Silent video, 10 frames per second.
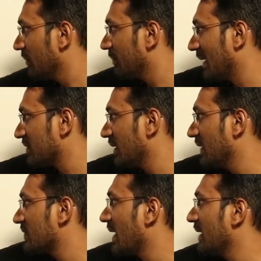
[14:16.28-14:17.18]
pressure
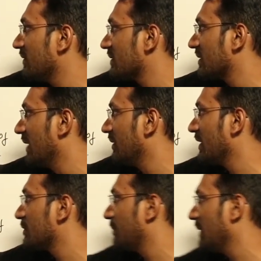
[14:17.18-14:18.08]
inside this cylinder
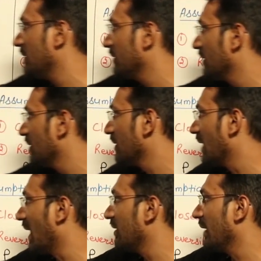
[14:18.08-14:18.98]
is P,
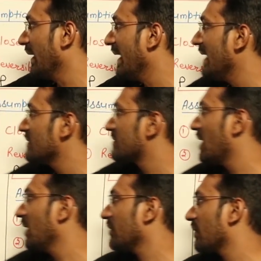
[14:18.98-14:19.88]
and A is
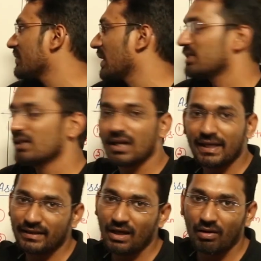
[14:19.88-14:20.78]
the cross-sectional
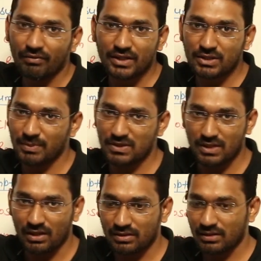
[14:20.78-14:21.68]
area of this
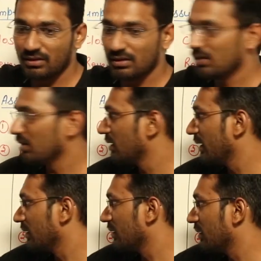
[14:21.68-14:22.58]
piston.
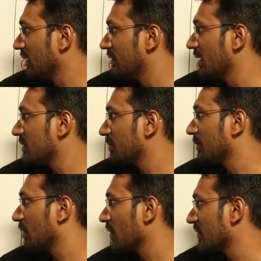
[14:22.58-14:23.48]

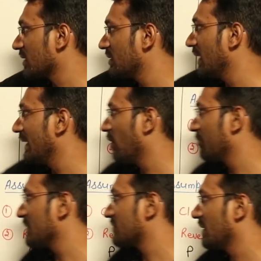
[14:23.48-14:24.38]
This cross-sectional area
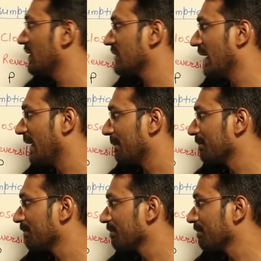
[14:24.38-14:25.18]
of piston is A,